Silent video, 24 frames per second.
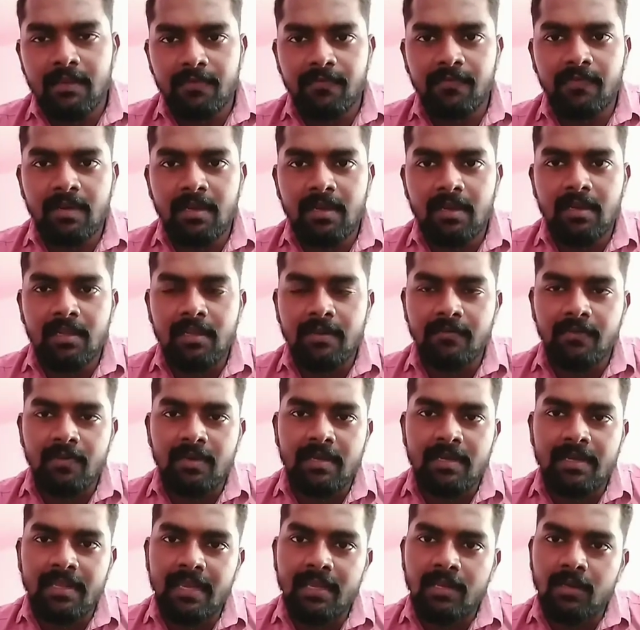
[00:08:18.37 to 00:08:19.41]
will
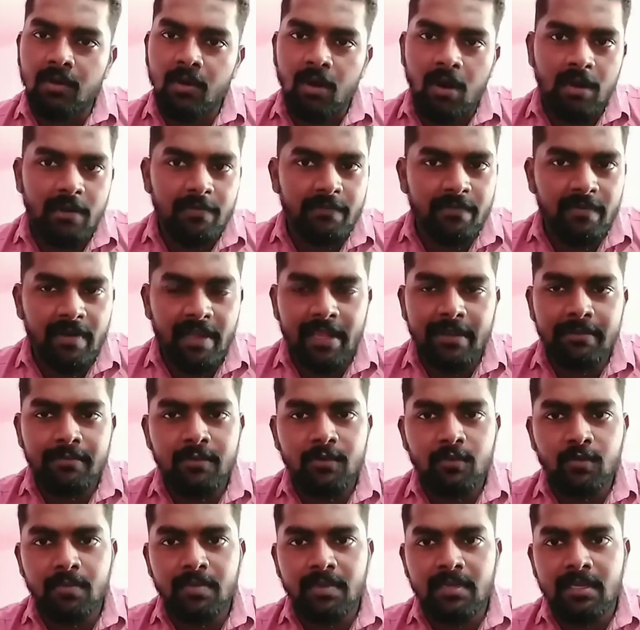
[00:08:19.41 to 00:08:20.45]
take a lot of time
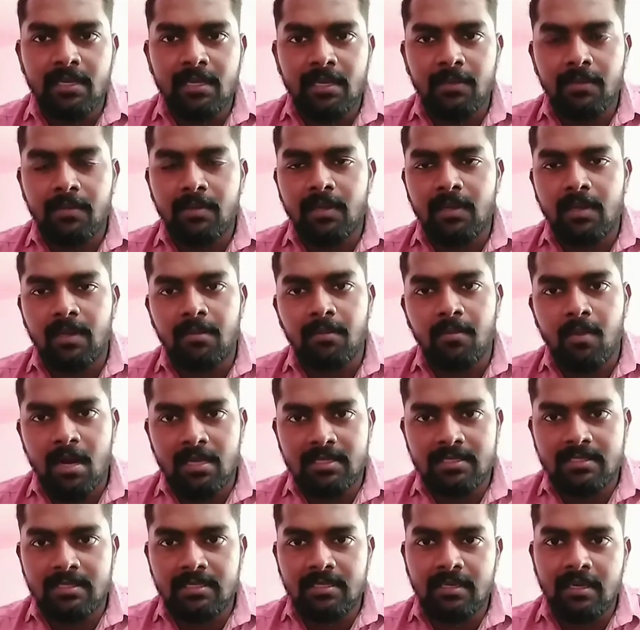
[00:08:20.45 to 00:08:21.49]
to be a
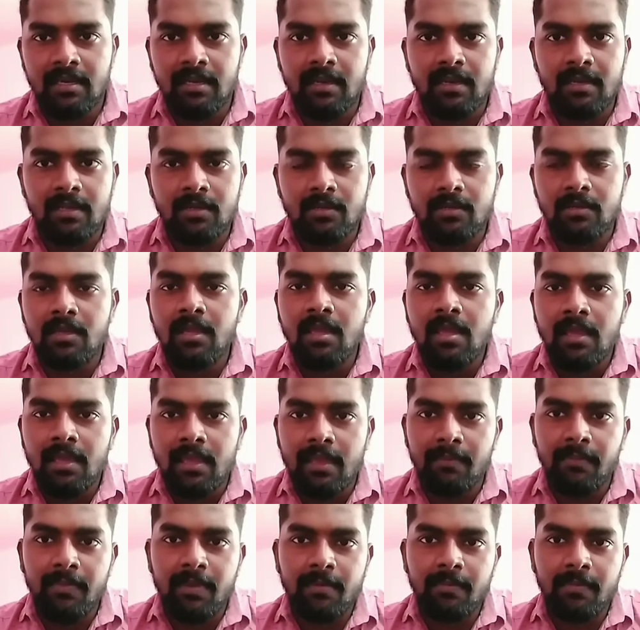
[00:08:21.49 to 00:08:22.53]
master in
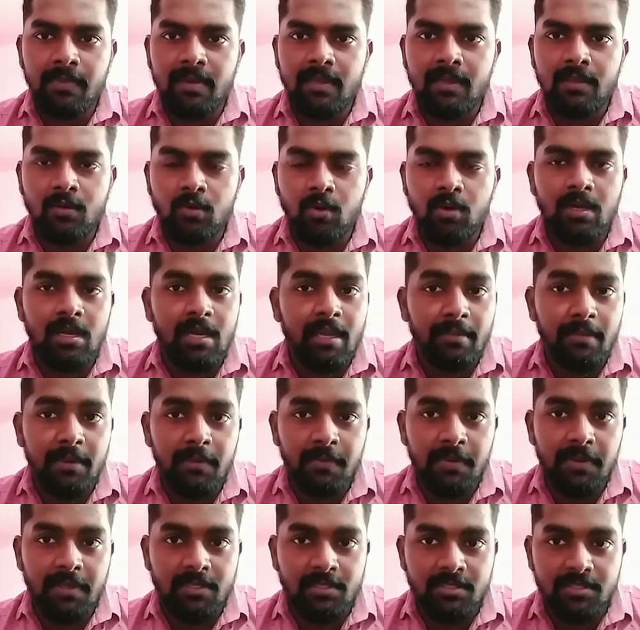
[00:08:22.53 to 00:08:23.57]
MEP, total
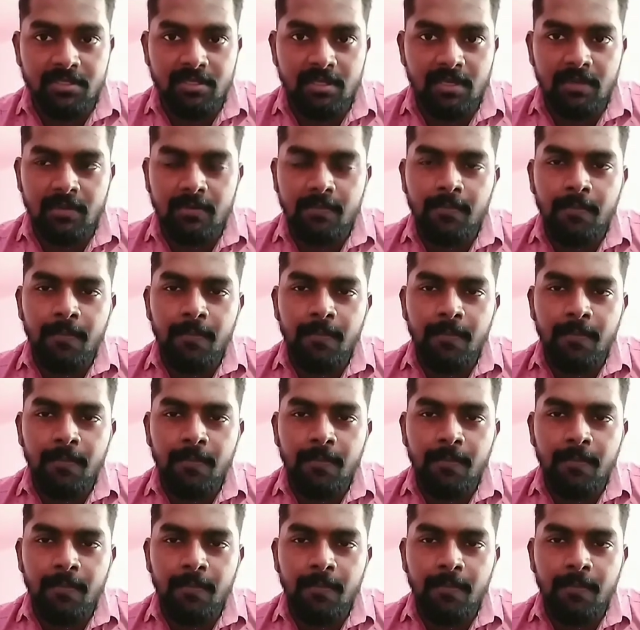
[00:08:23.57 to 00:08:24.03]
MEP engineer.